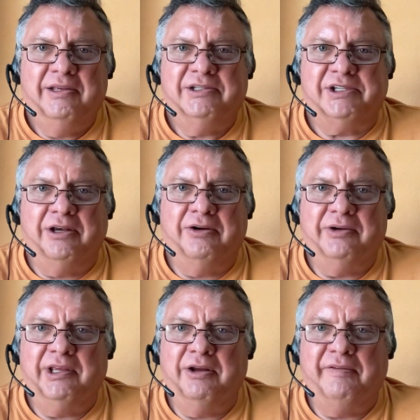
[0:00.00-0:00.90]
So,
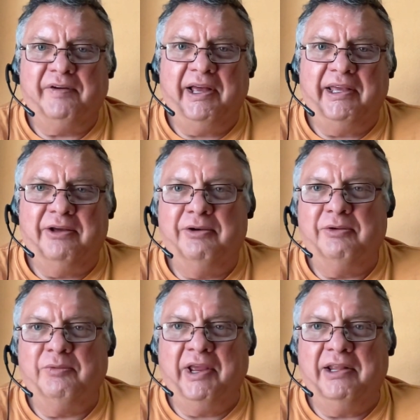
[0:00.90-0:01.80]
if I go to
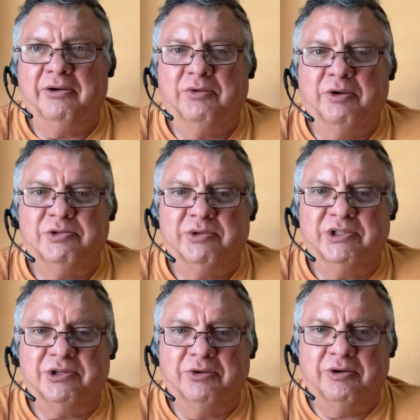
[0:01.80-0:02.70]
the regular grocery
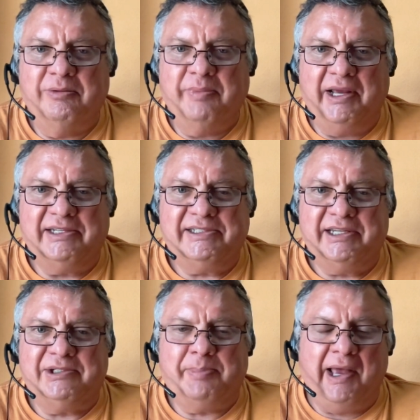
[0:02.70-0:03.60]
store and buy a
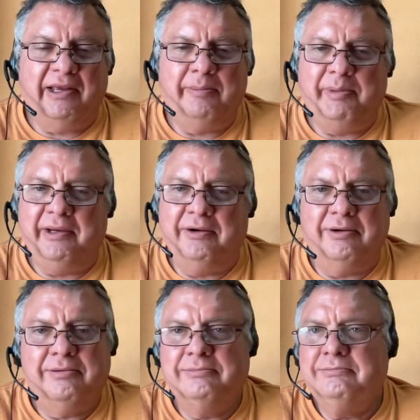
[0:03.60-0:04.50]
6 pack of
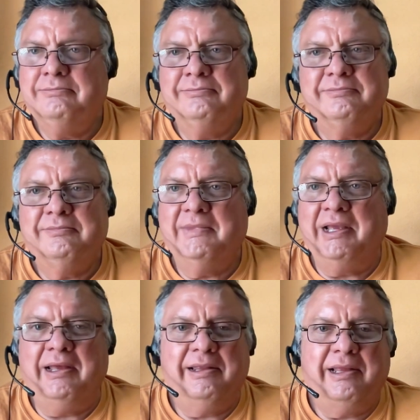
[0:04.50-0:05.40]
beer,
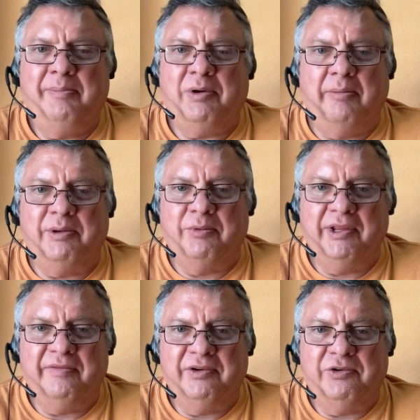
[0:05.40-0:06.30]
I probably won't
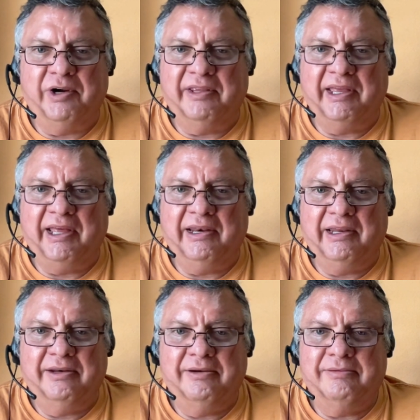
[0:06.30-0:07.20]
even drink that,
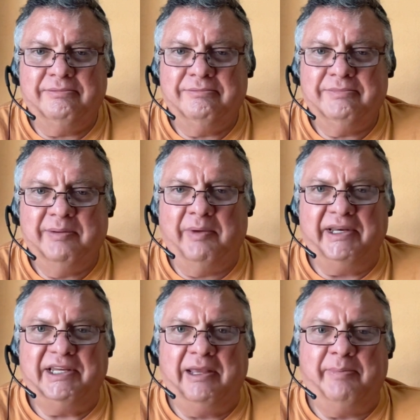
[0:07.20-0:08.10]
and it
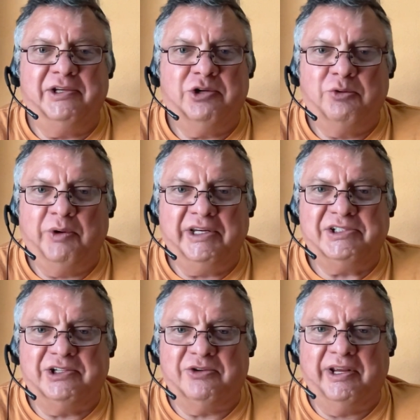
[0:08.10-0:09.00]
might take me 2 weeks
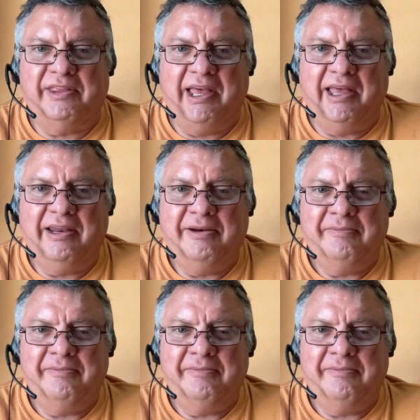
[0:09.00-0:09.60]
to drink that.